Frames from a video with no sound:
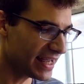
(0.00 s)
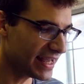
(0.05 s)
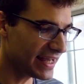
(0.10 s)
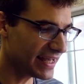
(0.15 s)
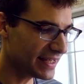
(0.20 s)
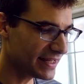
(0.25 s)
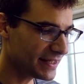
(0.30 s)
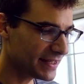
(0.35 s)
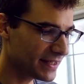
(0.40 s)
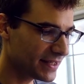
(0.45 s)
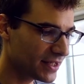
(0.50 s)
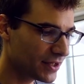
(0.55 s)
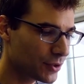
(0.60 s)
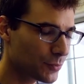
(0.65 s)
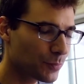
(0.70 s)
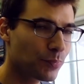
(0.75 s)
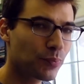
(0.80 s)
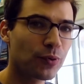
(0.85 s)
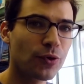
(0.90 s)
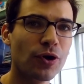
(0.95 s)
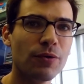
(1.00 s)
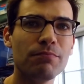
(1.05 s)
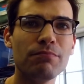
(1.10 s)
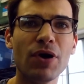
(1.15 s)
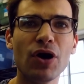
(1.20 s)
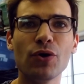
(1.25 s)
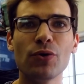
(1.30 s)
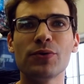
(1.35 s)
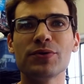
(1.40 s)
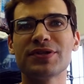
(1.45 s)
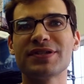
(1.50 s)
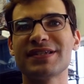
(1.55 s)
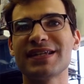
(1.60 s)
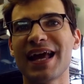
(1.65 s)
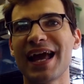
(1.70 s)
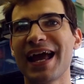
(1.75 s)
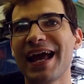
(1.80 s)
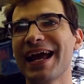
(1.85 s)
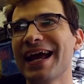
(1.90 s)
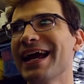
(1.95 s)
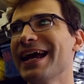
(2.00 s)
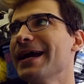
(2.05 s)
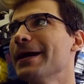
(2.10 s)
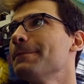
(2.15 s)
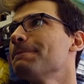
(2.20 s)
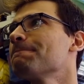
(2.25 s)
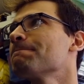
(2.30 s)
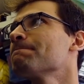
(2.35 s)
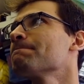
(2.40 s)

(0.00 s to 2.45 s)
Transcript: it promotes a